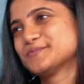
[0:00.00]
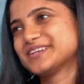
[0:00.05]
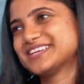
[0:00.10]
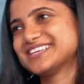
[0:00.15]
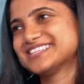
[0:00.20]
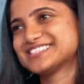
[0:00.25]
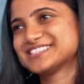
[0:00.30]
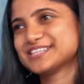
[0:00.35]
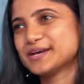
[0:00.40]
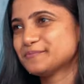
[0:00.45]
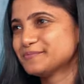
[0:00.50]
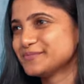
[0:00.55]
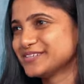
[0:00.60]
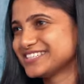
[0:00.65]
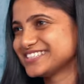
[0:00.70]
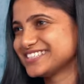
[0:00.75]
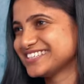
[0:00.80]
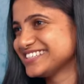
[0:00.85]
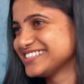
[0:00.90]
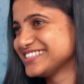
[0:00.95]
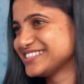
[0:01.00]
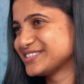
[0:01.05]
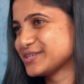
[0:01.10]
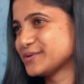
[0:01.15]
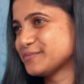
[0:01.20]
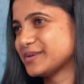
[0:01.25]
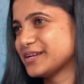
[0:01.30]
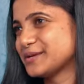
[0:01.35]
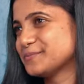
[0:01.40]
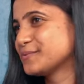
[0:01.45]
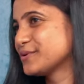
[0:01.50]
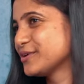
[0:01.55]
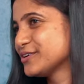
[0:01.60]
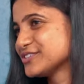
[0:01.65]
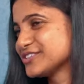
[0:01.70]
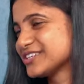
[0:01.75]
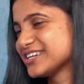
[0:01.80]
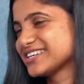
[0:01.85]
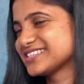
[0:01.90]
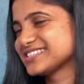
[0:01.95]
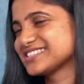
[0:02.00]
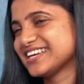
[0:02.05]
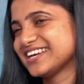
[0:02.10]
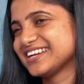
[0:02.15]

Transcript: many submissions, so yeah. many projects,